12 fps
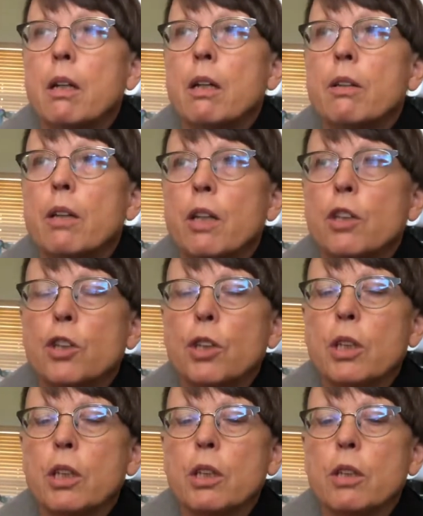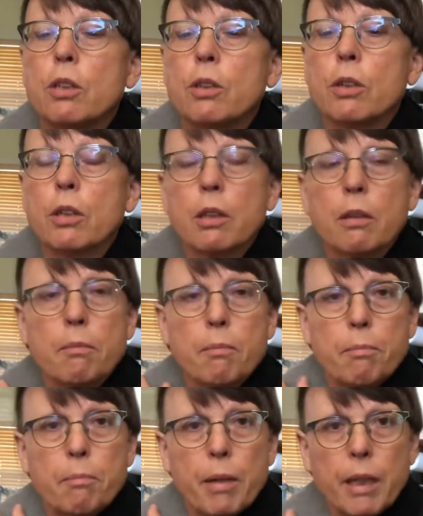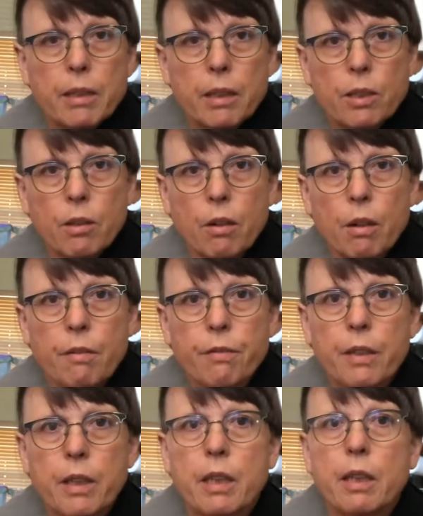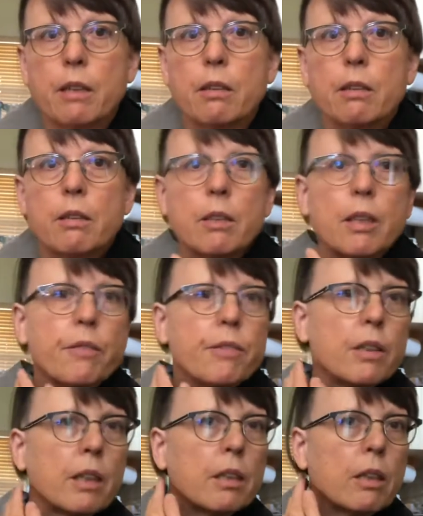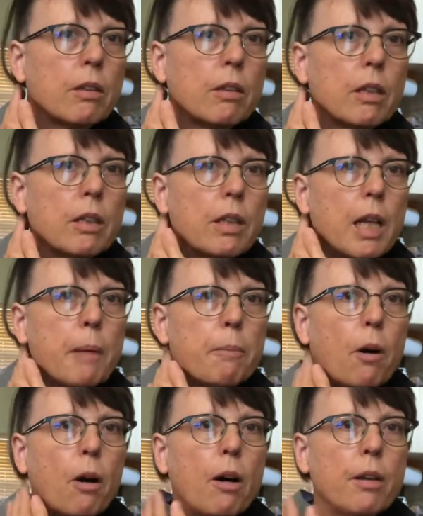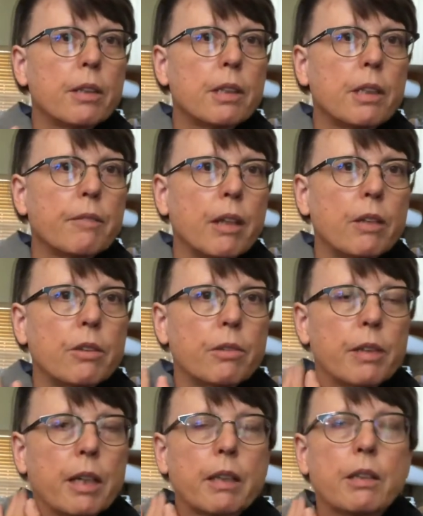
Then she took the Band-Aids off, and the stuff is like, they tape all the stuff down to your neck